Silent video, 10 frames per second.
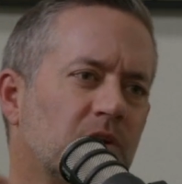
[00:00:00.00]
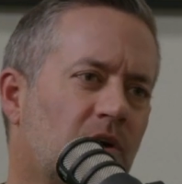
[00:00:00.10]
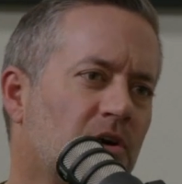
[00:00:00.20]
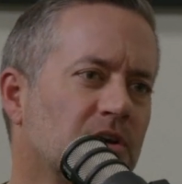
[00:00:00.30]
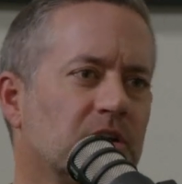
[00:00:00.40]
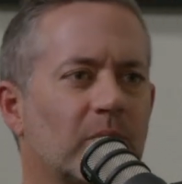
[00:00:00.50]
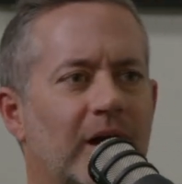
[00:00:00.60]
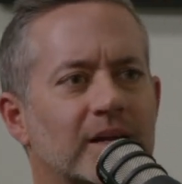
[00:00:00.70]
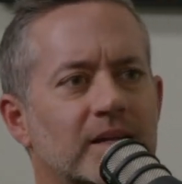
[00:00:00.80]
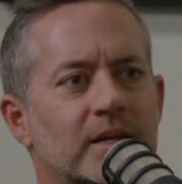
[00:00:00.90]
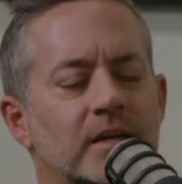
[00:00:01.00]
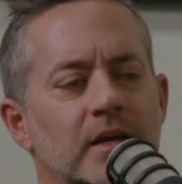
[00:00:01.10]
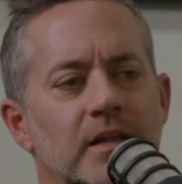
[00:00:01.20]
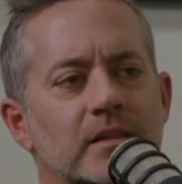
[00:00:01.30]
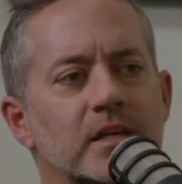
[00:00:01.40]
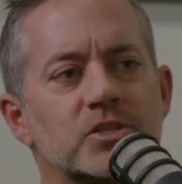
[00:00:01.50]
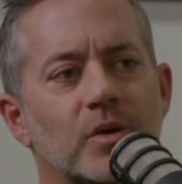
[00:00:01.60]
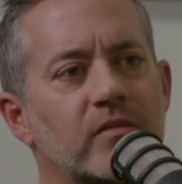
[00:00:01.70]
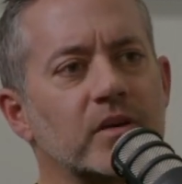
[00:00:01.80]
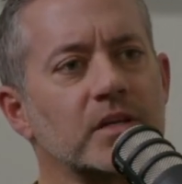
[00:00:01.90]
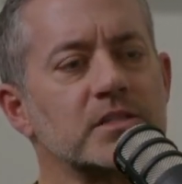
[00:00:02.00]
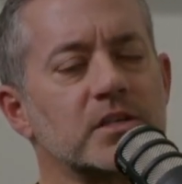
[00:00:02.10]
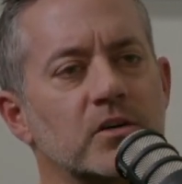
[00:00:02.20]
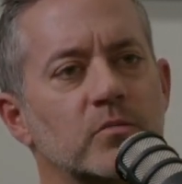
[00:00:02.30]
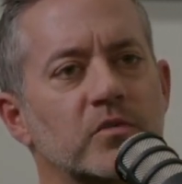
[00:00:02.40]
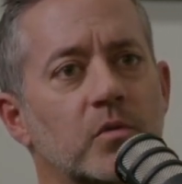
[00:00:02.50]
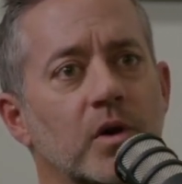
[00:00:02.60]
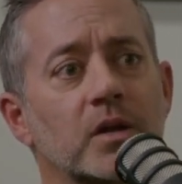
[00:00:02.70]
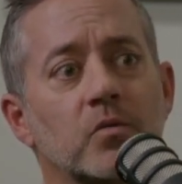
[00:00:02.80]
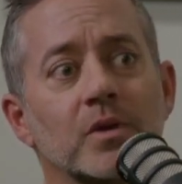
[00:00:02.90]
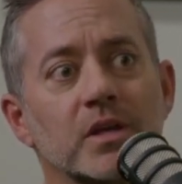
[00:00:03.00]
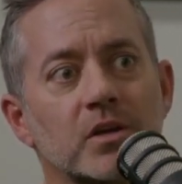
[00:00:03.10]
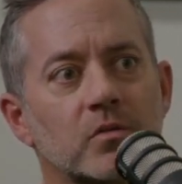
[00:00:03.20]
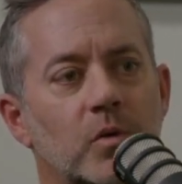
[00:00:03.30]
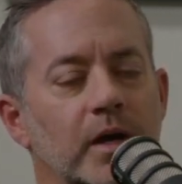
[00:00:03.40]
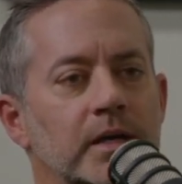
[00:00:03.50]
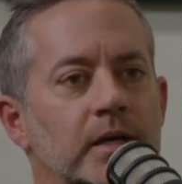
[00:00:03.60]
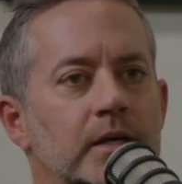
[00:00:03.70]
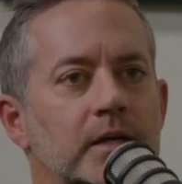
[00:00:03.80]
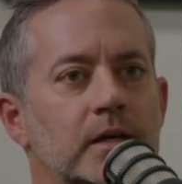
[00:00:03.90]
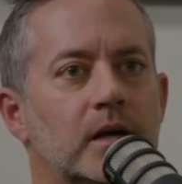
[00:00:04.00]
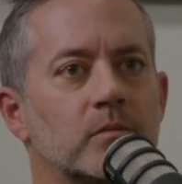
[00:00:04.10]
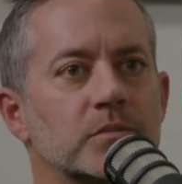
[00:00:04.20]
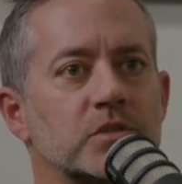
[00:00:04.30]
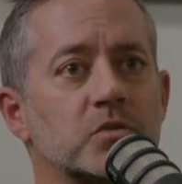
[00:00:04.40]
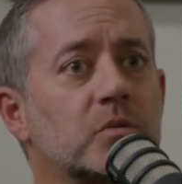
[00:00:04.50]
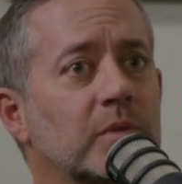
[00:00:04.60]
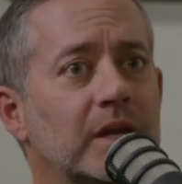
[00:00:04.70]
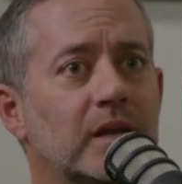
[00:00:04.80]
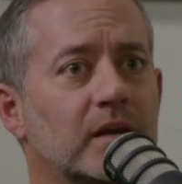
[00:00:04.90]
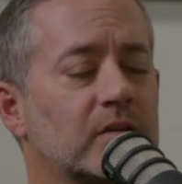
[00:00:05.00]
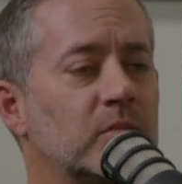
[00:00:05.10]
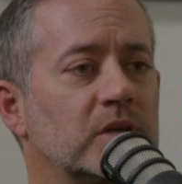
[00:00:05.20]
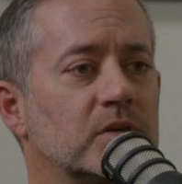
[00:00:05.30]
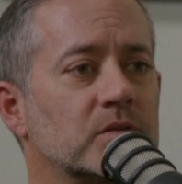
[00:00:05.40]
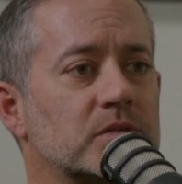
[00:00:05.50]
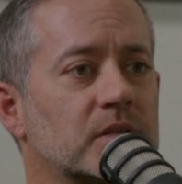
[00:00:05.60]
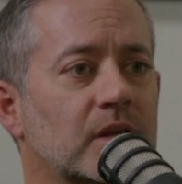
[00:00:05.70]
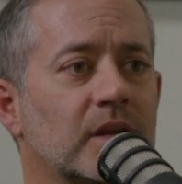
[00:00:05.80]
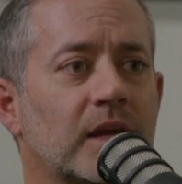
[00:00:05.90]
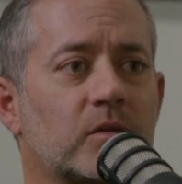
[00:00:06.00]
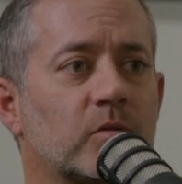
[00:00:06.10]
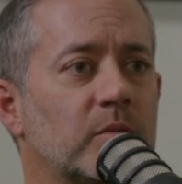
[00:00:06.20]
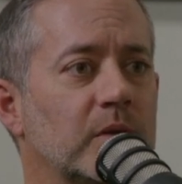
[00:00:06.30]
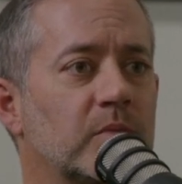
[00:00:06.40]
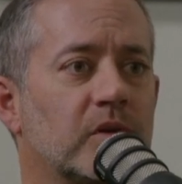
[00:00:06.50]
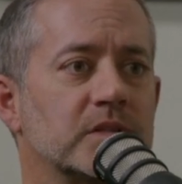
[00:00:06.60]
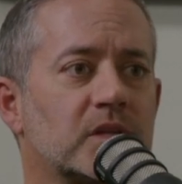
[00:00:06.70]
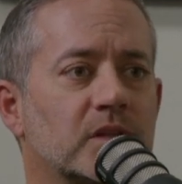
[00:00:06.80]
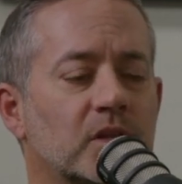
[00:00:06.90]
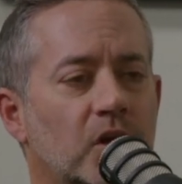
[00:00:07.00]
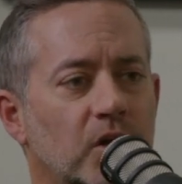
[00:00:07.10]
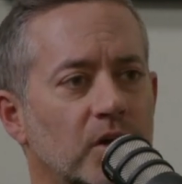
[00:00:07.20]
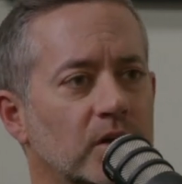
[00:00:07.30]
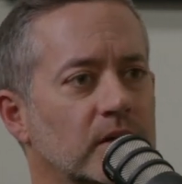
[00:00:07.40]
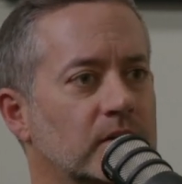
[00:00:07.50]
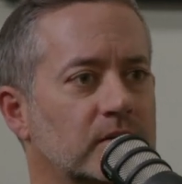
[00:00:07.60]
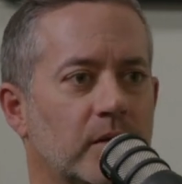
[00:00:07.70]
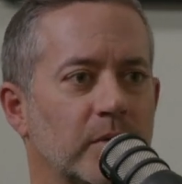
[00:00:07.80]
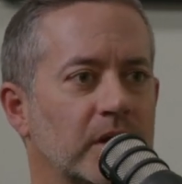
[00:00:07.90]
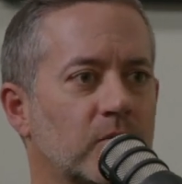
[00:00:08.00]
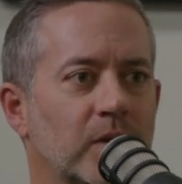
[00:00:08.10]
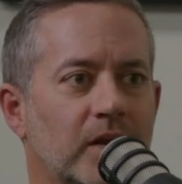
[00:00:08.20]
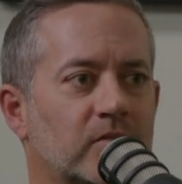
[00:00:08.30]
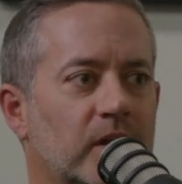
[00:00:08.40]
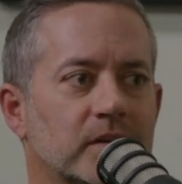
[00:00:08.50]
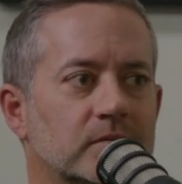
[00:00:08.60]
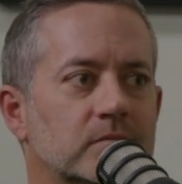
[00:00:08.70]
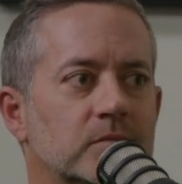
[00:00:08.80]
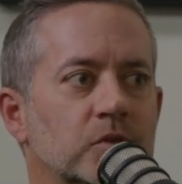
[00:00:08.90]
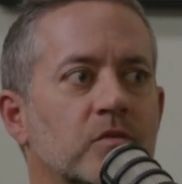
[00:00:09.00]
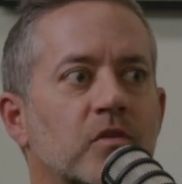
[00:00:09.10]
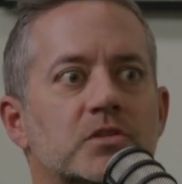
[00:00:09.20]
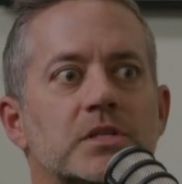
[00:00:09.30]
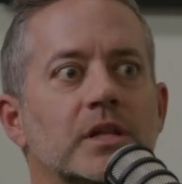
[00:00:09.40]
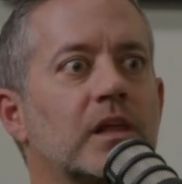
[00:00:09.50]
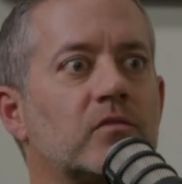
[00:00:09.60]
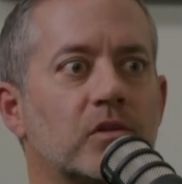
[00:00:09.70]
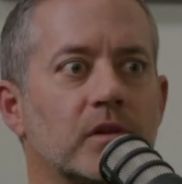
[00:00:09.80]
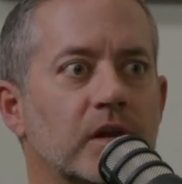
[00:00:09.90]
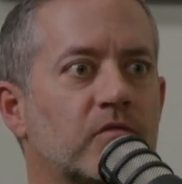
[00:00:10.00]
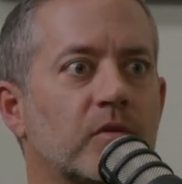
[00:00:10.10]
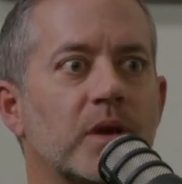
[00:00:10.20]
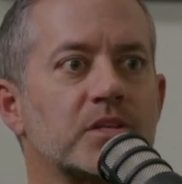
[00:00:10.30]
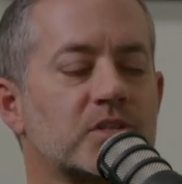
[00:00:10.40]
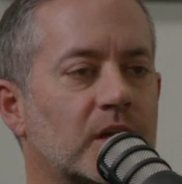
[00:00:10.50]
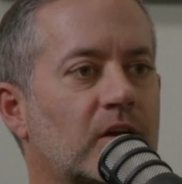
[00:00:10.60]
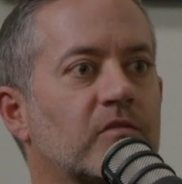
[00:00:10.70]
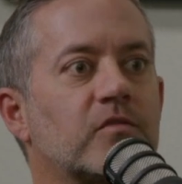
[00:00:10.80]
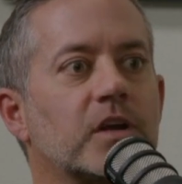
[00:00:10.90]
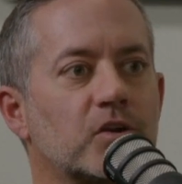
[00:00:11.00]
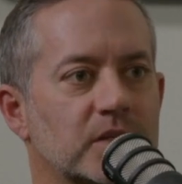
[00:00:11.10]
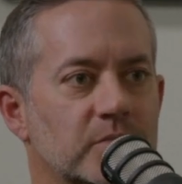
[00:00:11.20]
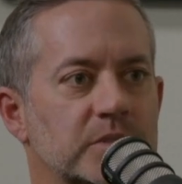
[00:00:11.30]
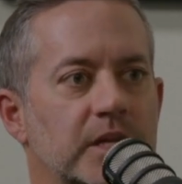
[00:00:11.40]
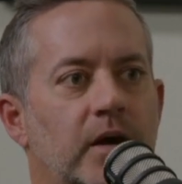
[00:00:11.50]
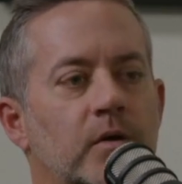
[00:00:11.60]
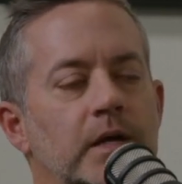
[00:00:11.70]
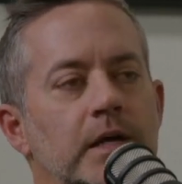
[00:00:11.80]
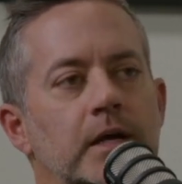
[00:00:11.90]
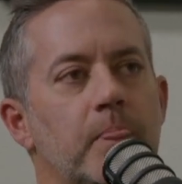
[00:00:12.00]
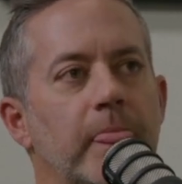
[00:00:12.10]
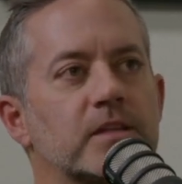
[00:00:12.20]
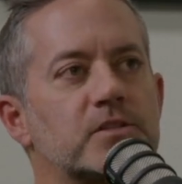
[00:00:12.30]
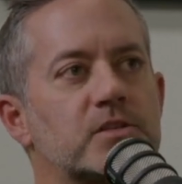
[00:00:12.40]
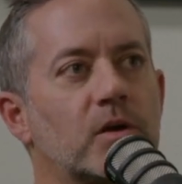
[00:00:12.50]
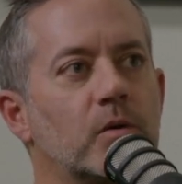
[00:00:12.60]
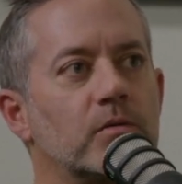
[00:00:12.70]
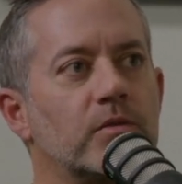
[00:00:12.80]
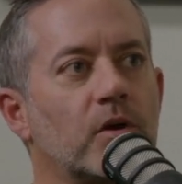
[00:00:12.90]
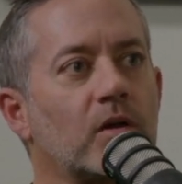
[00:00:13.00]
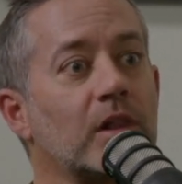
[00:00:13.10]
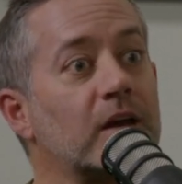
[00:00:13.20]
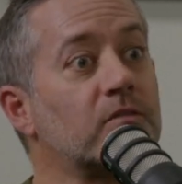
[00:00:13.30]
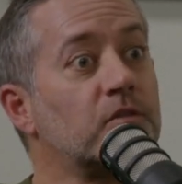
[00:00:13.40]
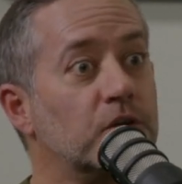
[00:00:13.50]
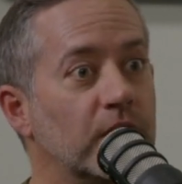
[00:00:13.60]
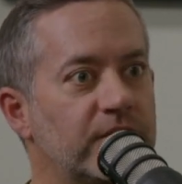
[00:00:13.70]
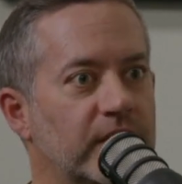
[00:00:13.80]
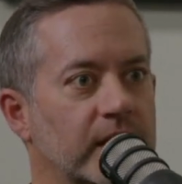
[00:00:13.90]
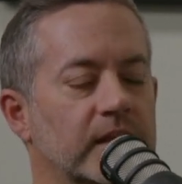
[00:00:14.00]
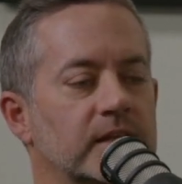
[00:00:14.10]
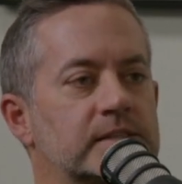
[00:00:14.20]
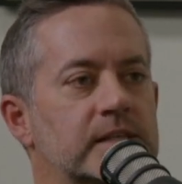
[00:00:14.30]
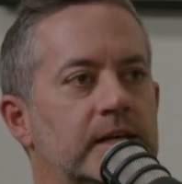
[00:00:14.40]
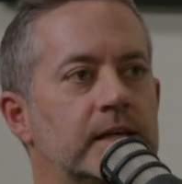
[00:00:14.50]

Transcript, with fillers: your heart and your mind to things you haven't considered yeah. before in a really good way. Yep. Um, social media can be used to connect with people really, and to learn. Really I mean, it, we have like university level information at our fingertips yes. now. And so there are a lot of good things